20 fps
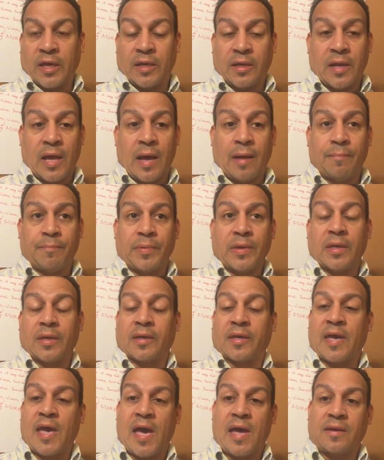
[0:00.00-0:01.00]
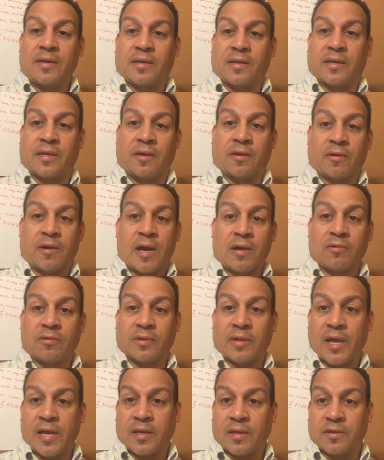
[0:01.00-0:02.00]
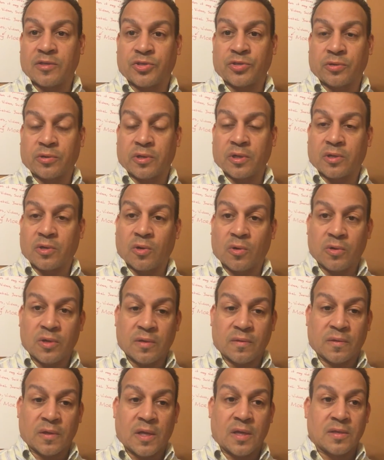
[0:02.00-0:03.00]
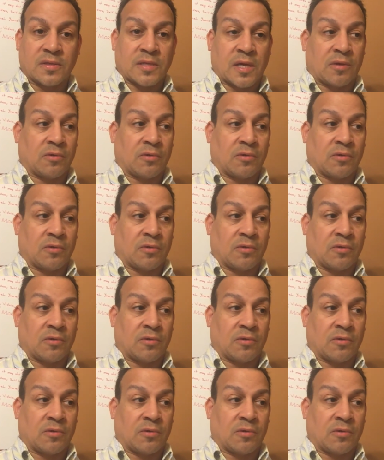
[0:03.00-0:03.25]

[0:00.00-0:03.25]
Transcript: And I'm being candid here. I don't like sugarcoating things.